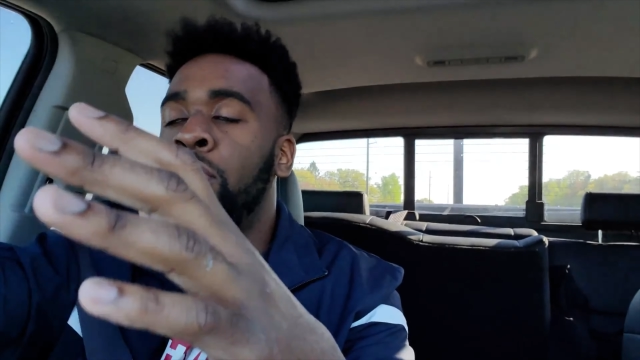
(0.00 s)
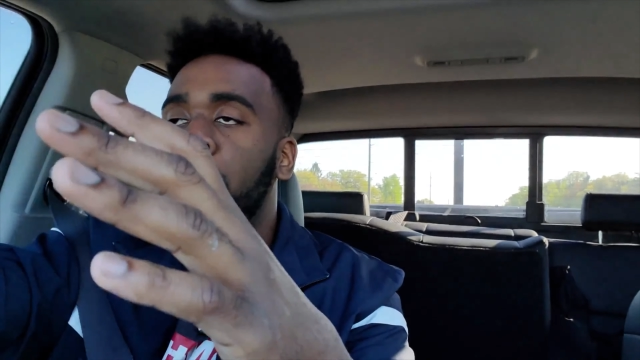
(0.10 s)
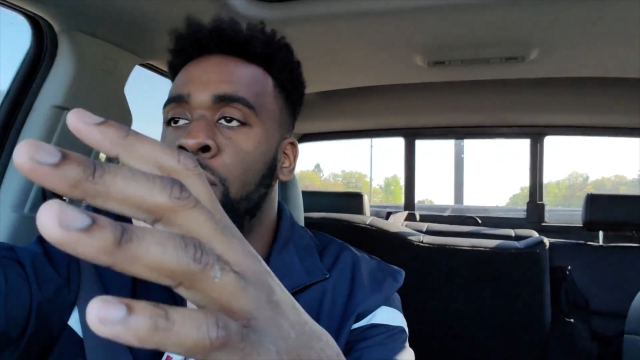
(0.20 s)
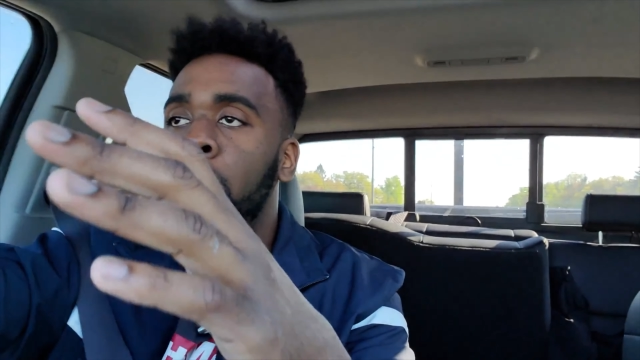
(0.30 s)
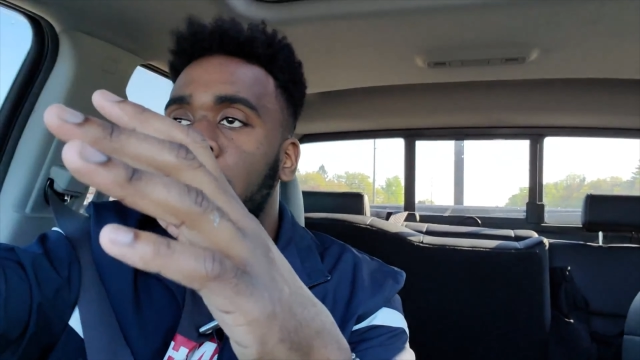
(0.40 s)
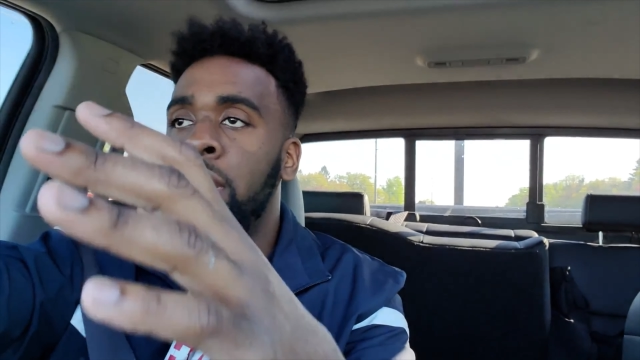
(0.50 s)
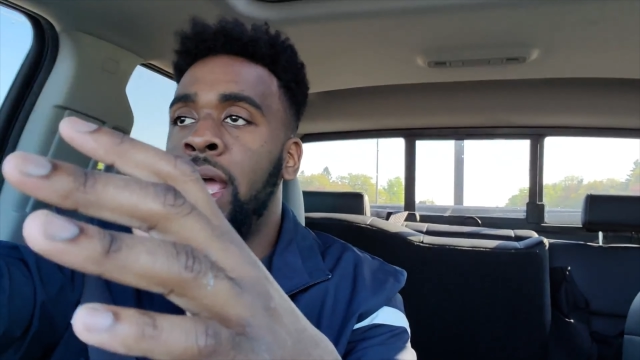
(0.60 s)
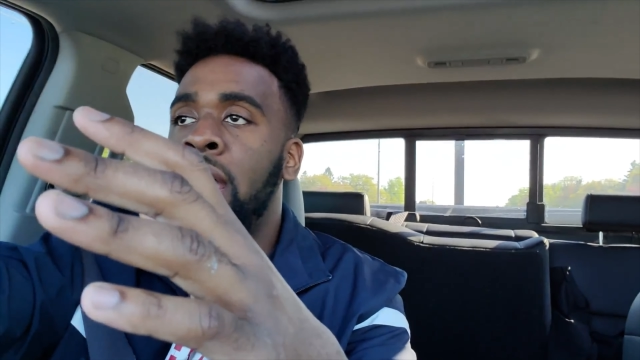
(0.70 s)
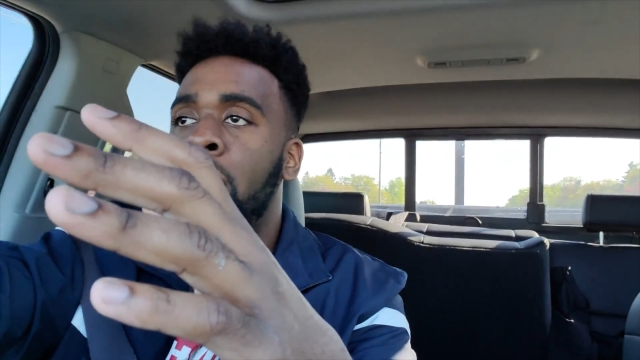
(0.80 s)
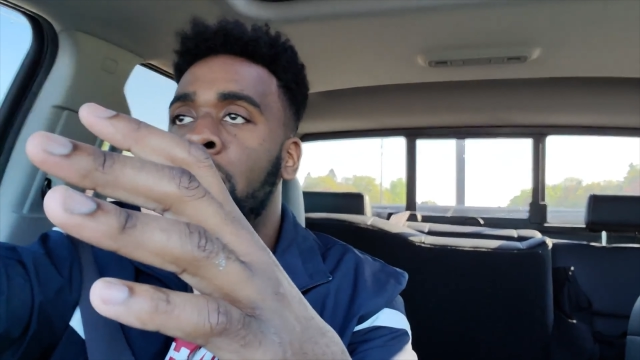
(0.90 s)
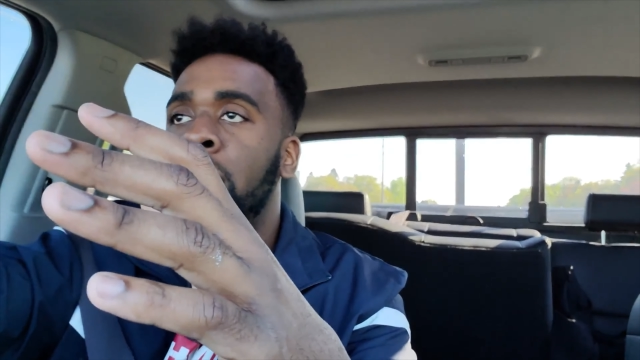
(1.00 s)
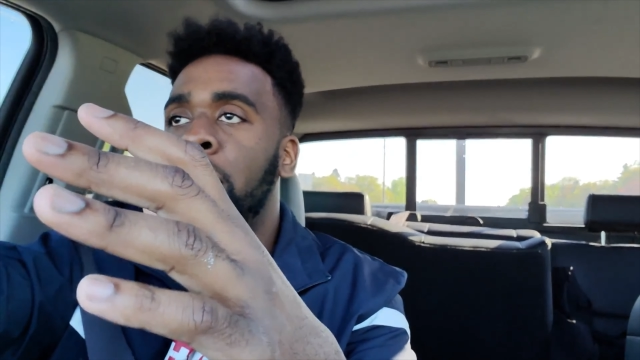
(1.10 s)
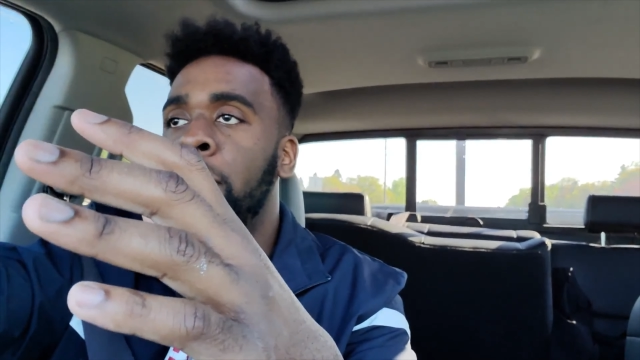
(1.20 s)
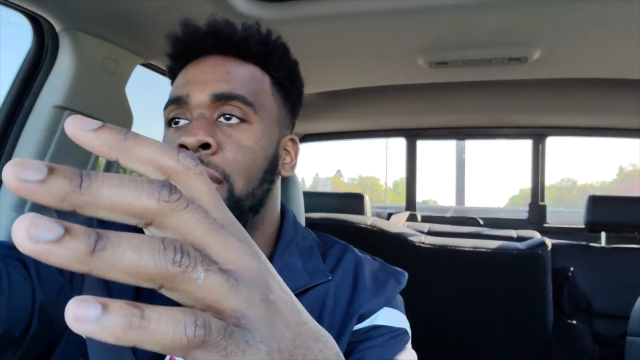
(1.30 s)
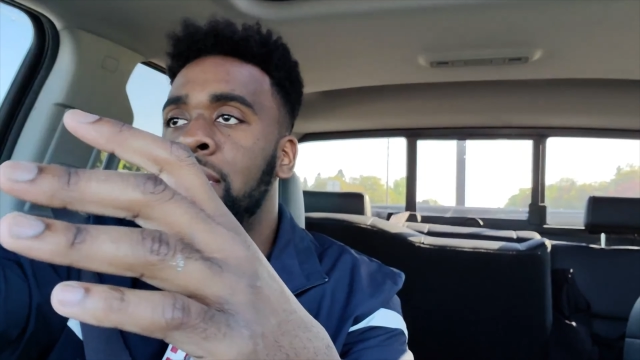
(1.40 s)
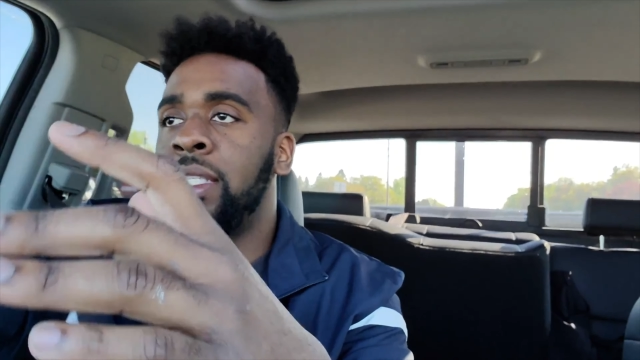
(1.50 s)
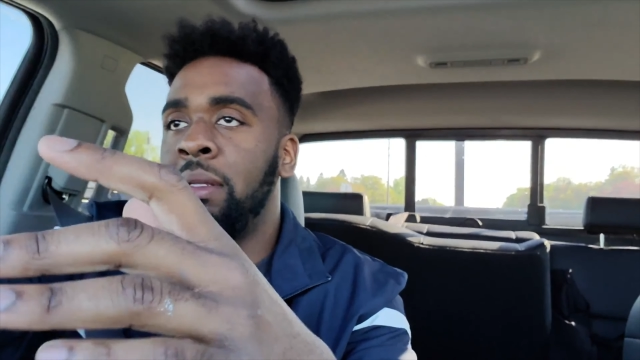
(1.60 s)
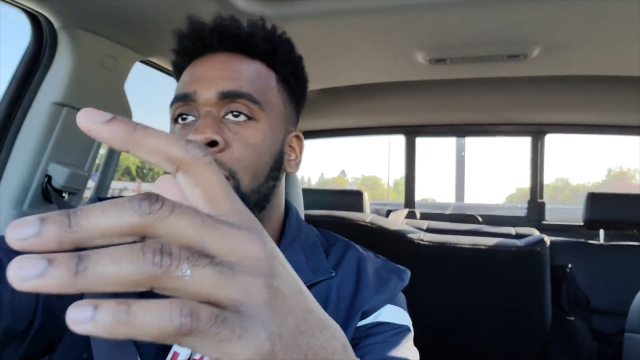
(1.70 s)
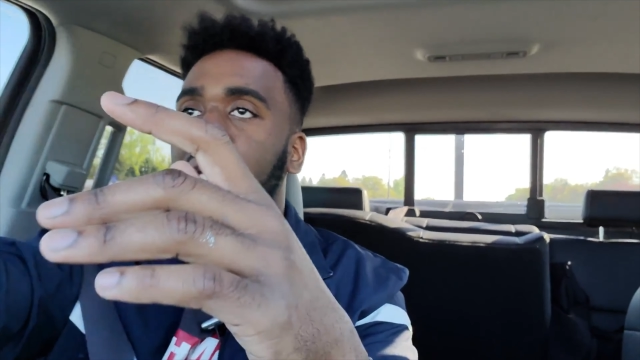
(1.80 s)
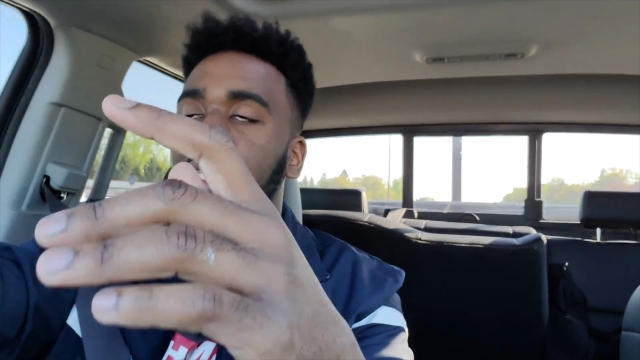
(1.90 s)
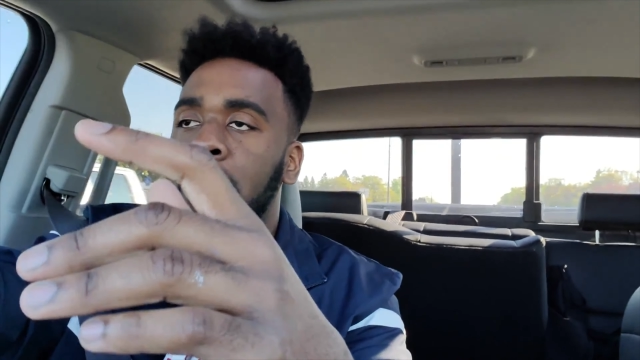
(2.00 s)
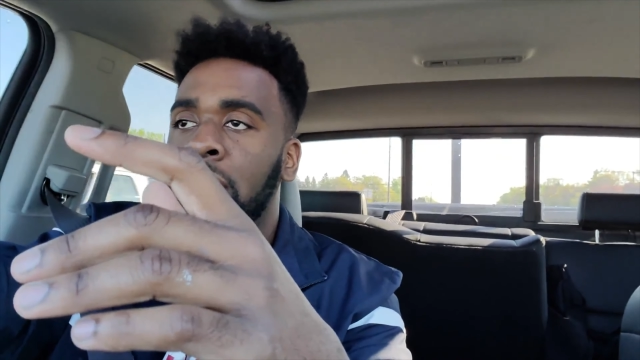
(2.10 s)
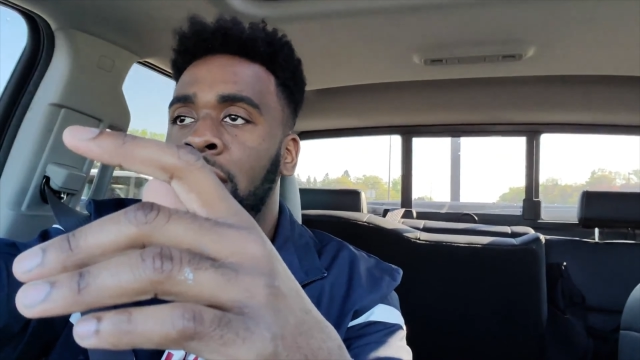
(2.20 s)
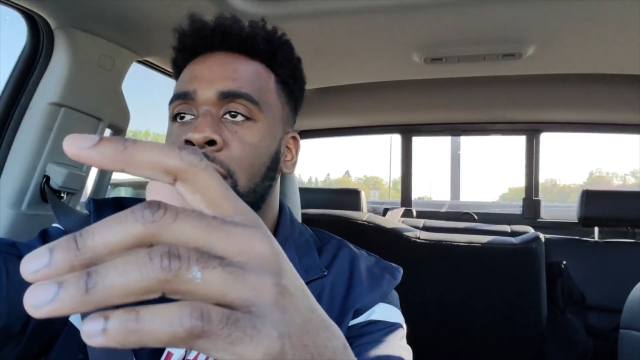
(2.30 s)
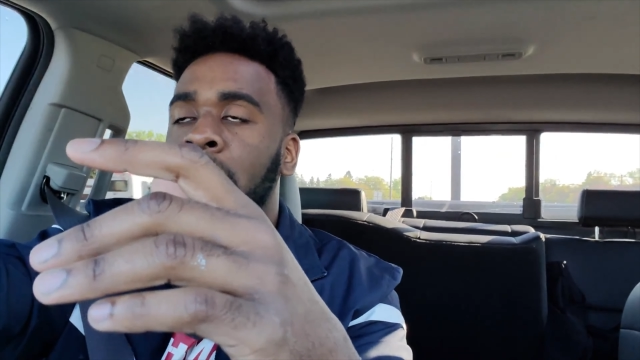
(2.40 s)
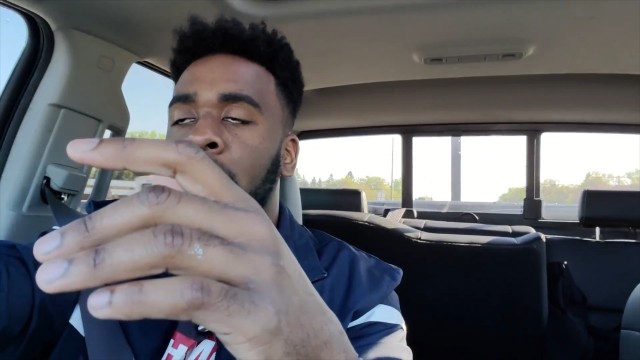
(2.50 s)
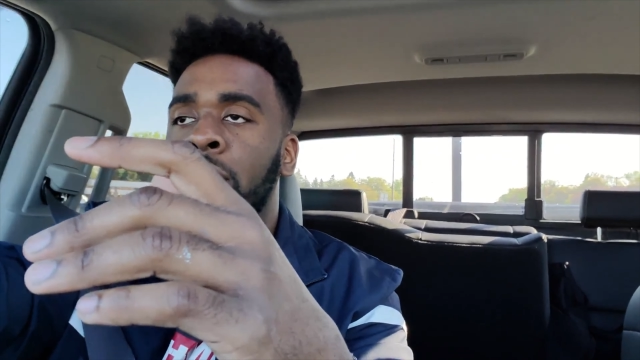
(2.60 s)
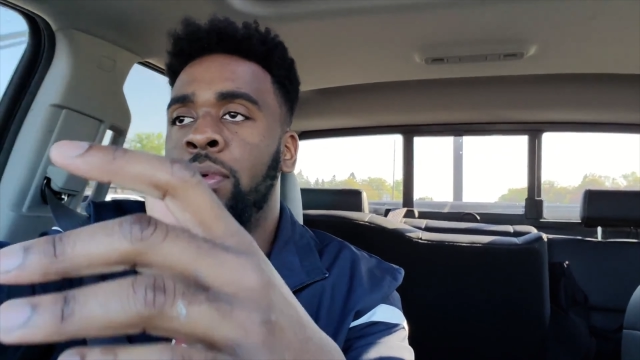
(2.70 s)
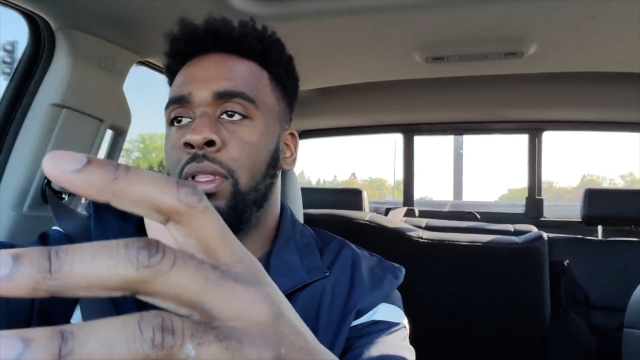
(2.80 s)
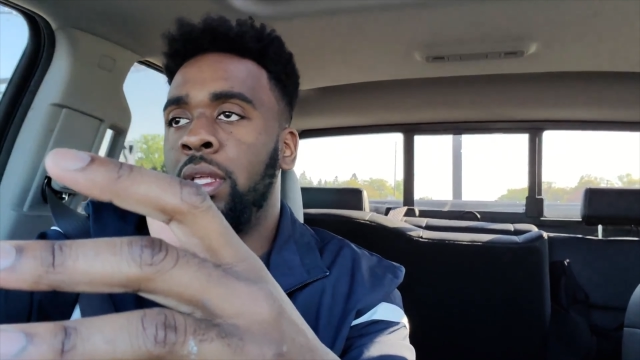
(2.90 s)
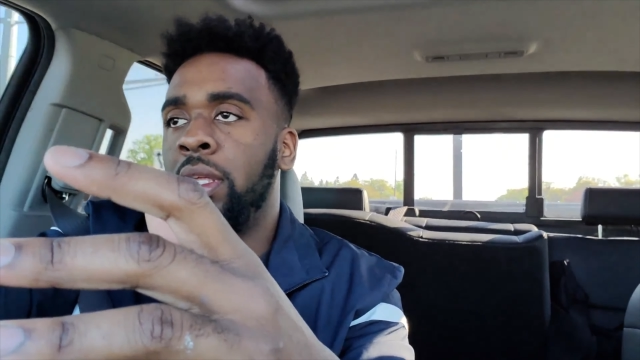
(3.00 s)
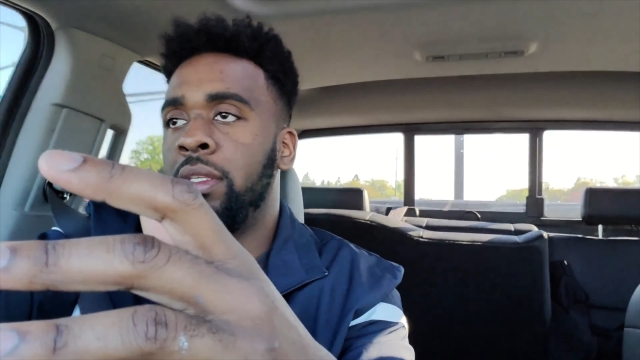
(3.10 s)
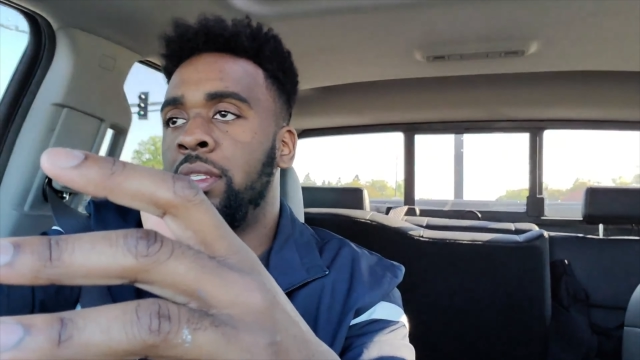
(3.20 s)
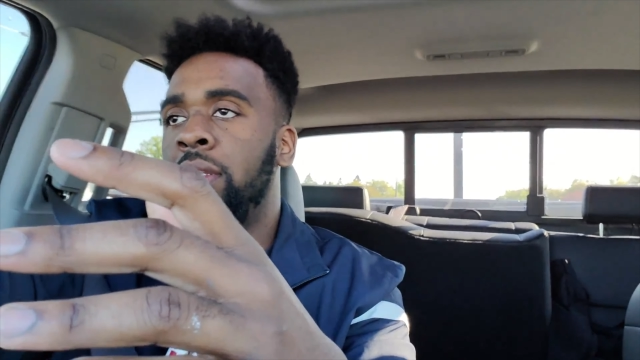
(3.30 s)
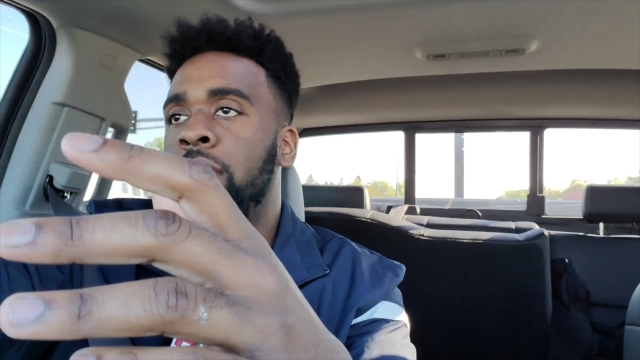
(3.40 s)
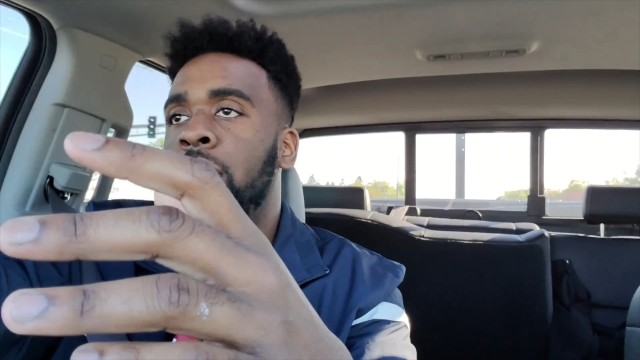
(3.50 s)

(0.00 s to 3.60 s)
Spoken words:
doing it now and it may seem like it's late, it really isn't.